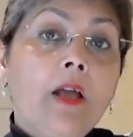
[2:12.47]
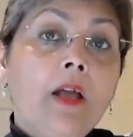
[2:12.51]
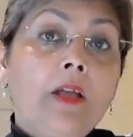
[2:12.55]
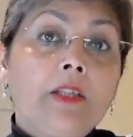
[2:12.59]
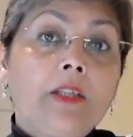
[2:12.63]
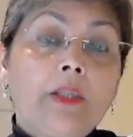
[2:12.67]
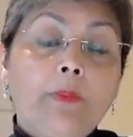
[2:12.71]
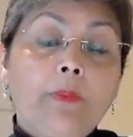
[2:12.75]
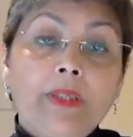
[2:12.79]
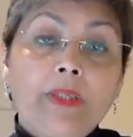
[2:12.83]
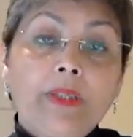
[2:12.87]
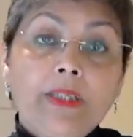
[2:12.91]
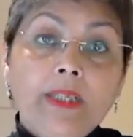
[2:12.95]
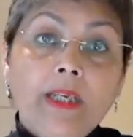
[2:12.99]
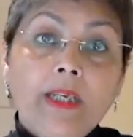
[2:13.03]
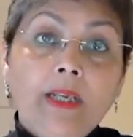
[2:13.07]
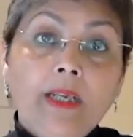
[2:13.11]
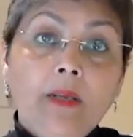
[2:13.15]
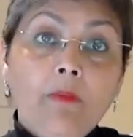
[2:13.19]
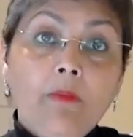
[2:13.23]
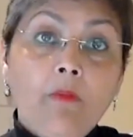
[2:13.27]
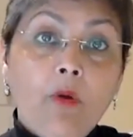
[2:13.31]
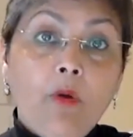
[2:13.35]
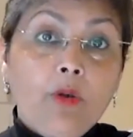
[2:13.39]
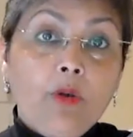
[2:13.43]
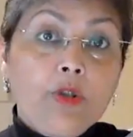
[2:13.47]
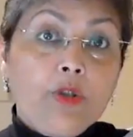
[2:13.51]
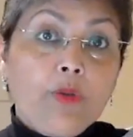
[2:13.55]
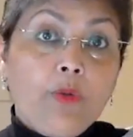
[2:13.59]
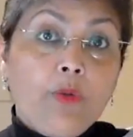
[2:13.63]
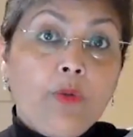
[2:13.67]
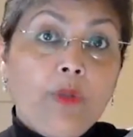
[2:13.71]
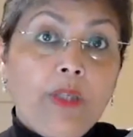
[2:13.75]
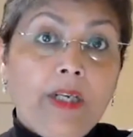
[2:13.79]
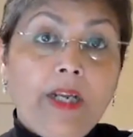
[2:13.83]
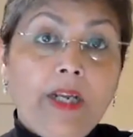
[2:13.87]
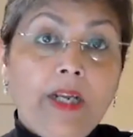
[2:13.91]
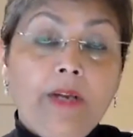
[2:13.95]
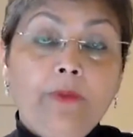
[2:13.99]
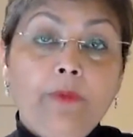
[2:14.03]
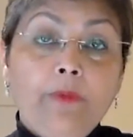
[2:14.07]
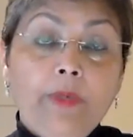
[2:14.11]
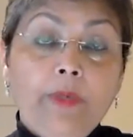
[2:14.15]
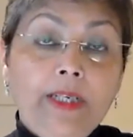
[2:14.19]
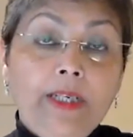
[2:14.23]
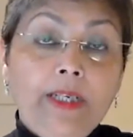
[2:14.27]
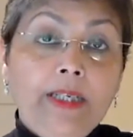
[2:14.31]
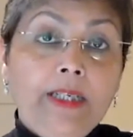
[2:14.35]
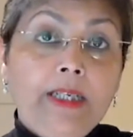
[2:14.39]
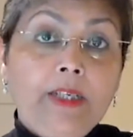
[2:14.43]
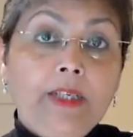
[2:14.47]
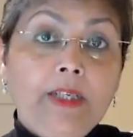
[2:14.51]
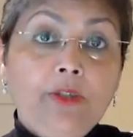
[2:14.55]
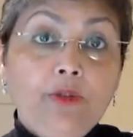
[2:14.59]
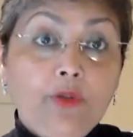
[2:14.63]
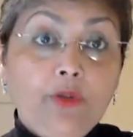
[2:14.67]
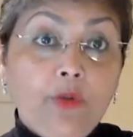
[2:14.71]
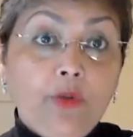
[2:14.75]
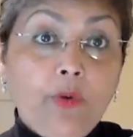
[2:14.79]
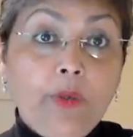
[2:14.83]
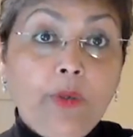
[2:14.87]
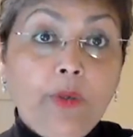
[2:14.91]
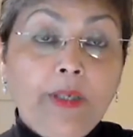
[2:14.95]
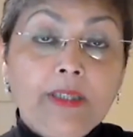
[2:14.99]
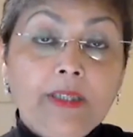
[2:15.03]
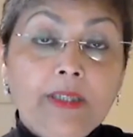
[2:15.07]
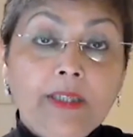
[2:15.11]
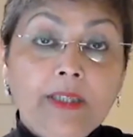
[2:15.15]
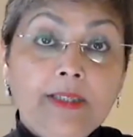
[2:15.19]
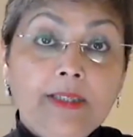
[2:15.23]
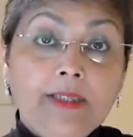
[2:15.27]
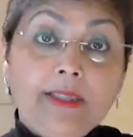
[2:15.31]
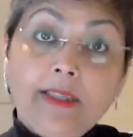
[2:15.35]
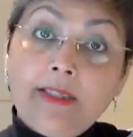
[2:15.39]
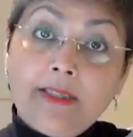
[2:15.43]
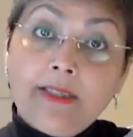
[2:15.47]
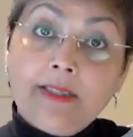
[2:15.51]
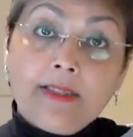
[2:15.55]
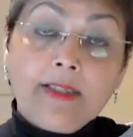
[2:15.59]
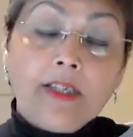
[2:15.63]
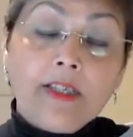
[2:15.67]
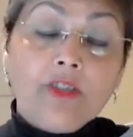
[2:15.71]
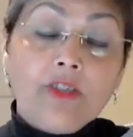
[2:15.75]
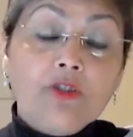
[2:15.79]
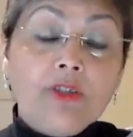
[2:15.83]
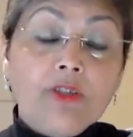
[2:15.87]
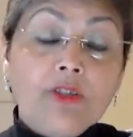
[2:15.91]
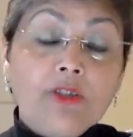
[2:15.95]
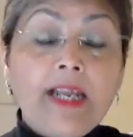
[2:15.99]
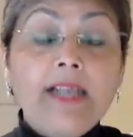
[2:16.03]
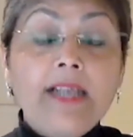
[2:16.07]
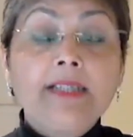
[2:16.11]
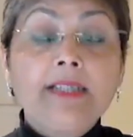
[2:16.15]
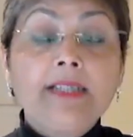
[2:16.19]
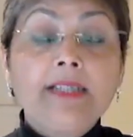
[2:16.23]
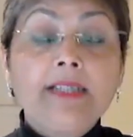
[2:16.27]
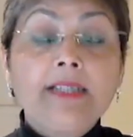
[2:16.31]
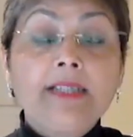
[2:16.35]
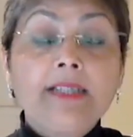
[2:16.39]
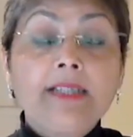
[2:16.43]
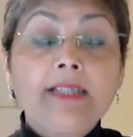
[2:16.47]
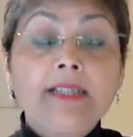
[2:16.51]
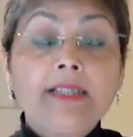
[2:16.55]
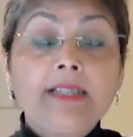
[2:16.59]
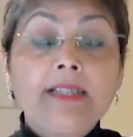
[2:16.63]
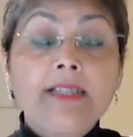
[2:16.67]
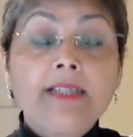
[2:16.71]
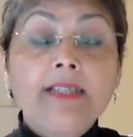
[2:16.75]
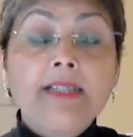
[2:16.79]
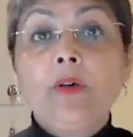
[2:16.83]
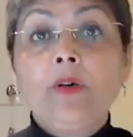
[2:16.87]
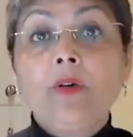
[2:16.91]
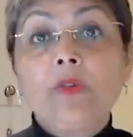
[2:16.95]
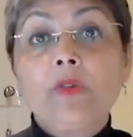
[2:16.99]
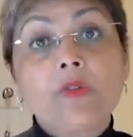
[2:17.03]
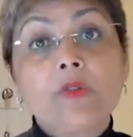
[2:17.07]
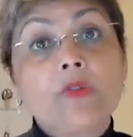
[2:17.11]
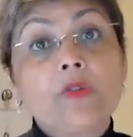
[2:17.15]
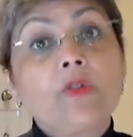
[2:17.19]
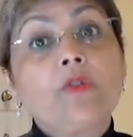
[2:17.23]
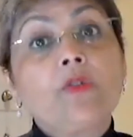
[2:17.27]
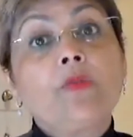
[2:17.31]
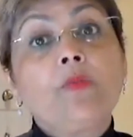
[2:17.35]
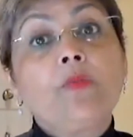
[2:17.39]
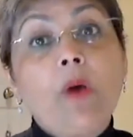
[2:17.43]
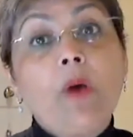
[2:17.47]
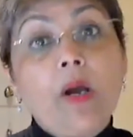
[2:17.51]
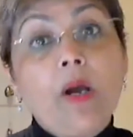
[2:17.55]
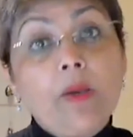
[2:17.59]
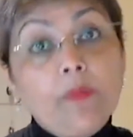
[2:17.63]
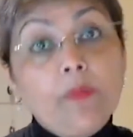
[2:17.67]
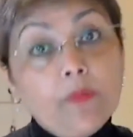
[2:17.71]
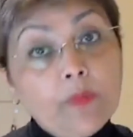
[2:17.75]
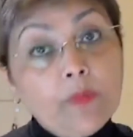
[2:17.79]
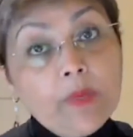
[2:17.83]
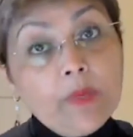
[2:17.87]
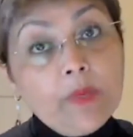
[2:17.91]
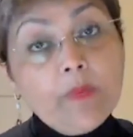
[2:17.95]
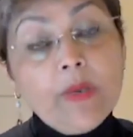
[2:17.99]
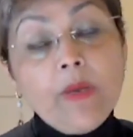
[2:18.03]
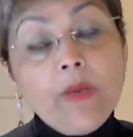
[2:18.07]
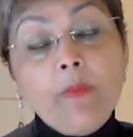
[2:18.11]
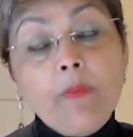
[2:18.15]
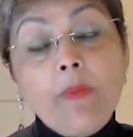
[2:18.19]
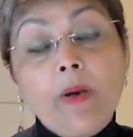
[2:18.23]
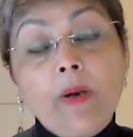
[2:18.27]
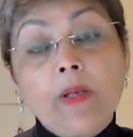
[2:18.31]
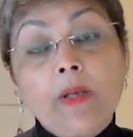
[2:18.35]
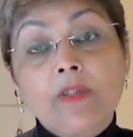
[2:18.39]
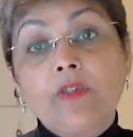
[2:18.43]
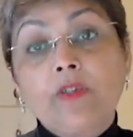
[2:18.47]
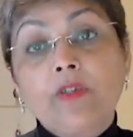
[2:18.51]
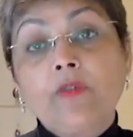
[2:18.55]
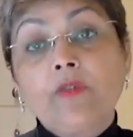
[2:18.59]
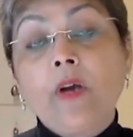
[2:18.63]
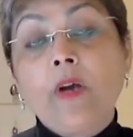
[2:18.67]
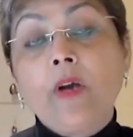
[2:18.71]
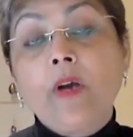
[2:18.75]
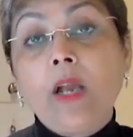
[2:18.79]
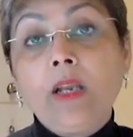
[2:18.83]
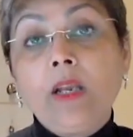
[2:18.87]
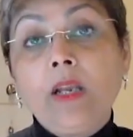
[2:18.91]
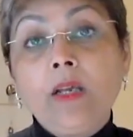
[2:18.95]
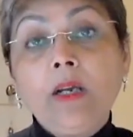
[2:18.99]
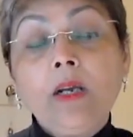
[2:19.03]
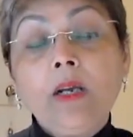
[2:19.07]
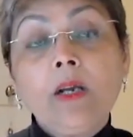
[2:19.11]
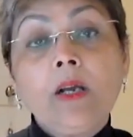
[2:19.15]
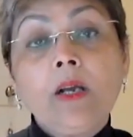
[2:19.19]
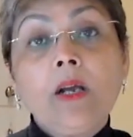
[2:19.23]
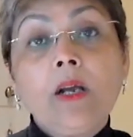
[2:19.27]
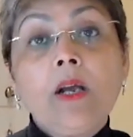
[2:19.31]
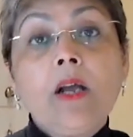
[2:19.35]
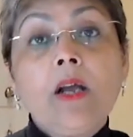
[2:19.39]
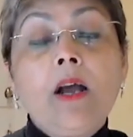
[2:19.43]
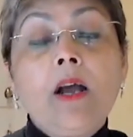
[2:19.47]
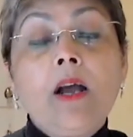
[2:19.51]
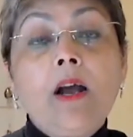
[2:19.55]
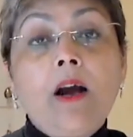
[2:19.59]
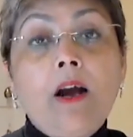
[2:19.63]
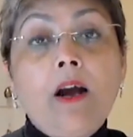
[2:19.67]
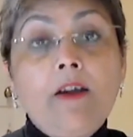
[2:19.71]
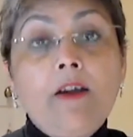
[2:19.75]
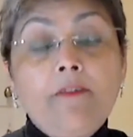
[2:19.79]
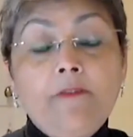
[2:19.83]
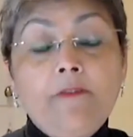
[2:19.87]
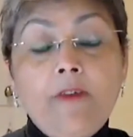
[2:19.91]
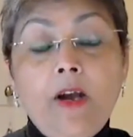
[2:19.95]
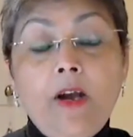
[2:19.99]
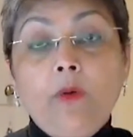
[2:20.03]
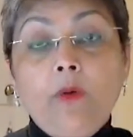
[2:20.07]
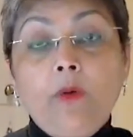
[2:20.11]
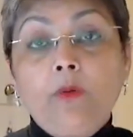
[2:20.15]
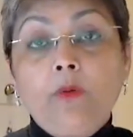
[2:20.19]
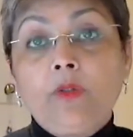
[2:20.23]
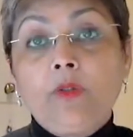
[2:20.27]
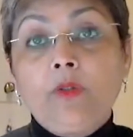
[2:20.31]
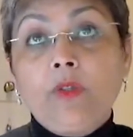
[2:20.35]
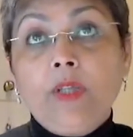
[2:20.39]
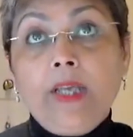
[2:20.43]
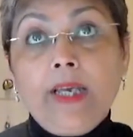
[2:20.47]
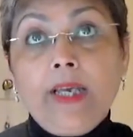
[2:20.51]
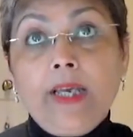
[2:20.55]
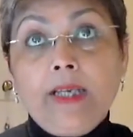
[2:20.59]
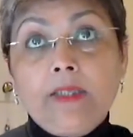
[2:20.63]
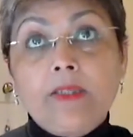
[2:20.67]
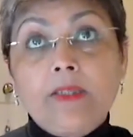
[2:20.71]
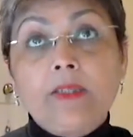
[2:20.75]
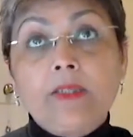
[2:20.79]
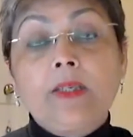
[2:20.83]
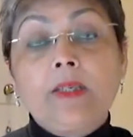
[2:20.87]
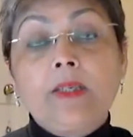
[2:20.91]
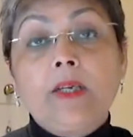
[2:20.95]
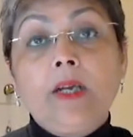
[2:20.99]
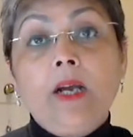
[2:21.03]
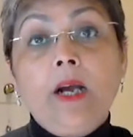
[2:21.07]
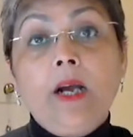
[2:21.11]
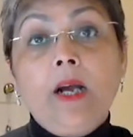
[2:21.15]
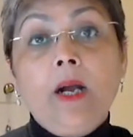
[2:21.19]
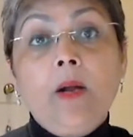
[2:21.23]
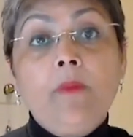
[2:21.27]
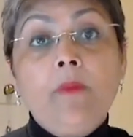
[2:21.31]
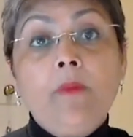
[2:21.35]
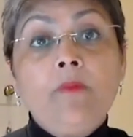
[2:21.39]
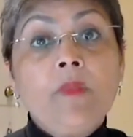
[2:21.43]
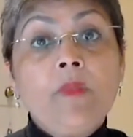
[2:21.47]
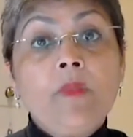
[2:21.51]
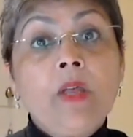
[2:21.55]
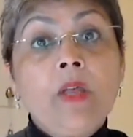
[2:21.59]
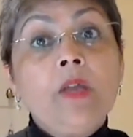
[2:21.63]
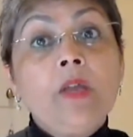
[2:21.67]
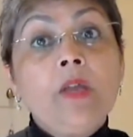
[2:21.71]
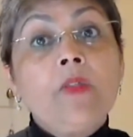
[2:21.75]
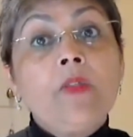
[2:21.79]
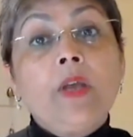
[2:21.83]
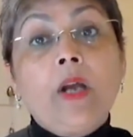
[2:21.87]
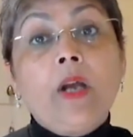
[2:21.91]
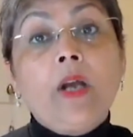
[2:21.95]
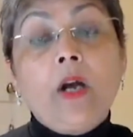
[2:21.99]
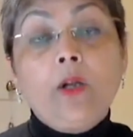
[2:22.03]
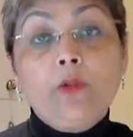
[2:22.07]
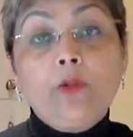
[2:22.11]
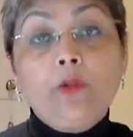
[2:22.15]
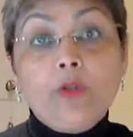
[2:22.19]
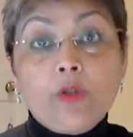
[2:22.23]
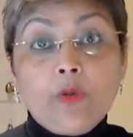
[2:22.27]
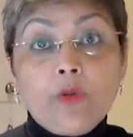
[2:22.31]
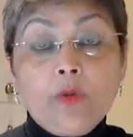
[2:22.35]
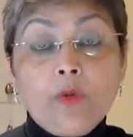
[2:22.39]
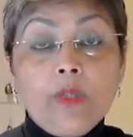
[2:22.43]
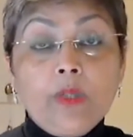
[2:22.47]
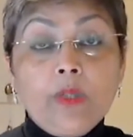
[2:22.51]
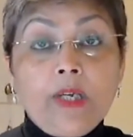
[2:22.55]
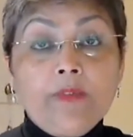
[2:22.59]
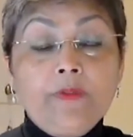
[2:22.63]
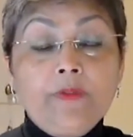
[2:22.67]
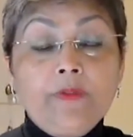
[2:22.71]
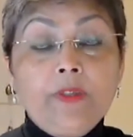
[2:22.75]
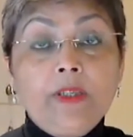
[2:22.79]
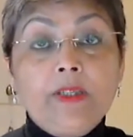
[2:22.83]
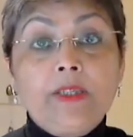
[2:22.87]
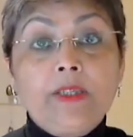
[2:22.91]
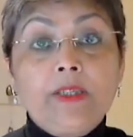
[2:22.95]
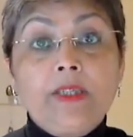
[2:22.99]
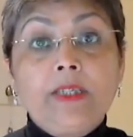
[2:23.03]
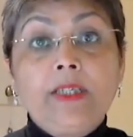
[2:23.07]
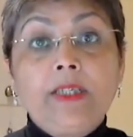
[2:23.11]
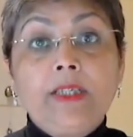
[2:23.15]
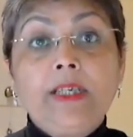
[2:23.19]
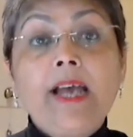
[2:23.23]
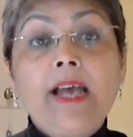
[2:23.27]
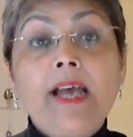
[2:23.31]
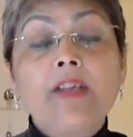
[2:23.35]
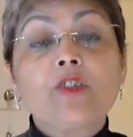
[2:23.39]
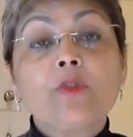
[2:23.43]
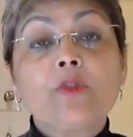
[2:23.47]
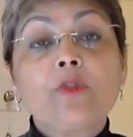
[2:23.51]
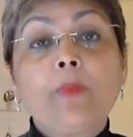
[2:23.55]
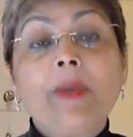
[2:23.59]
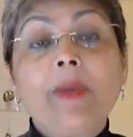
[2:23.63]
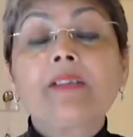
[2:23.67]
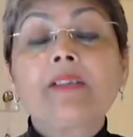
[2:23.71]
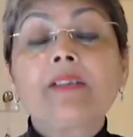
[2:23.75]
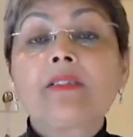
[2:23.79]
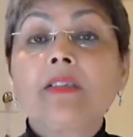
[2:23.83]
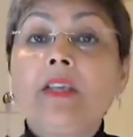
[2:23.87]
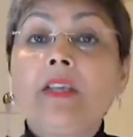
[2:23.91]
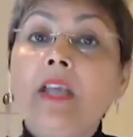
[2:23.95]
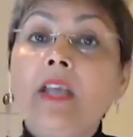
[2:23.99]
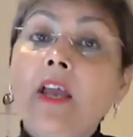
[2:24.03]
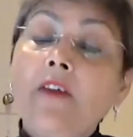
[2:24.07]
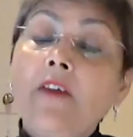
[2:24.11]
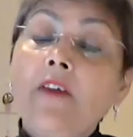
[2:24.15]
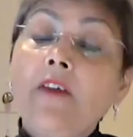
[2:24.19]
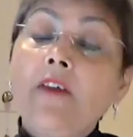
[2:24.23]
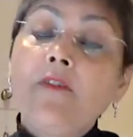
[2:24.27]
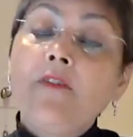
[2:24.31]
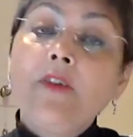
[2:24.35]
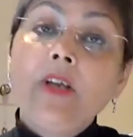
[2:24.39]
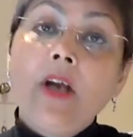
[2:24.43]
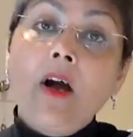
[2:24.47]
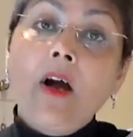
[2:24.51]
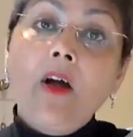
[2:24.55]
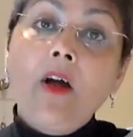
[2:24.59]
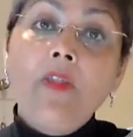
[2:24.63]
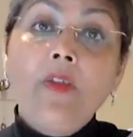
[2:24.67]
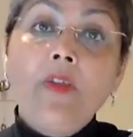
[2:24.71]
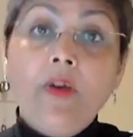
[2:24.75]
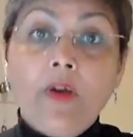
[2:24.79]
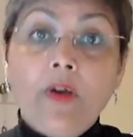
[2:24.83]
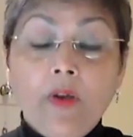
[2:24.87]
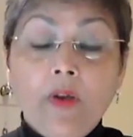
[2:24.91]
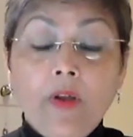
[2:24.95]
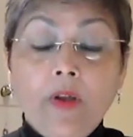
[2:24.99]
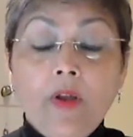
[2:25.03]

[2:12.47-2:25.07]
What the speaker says: The particular module that I really enjoyed is intersectionality because of me being person of color. I found that the cultural diversity aspects and every other